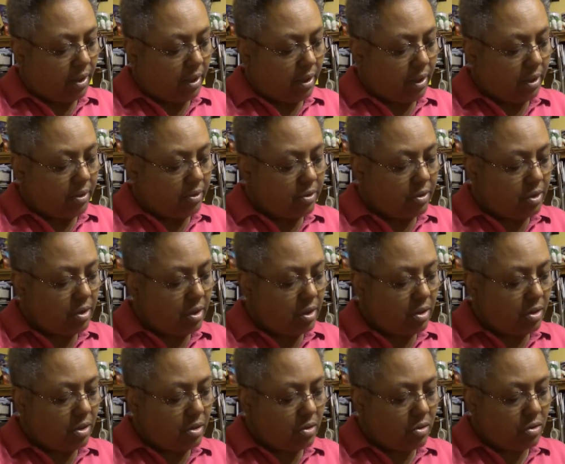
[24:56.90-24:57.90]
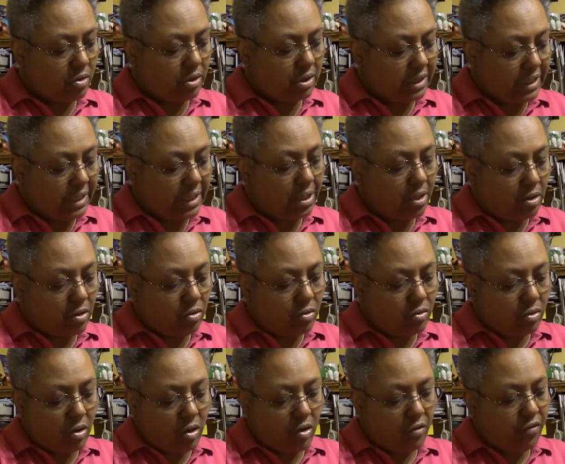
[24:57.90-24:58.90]
It's Ye-O
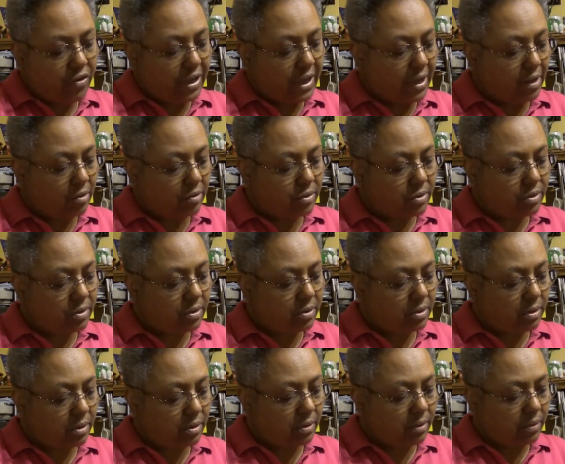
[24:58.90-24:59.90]
Coffee House.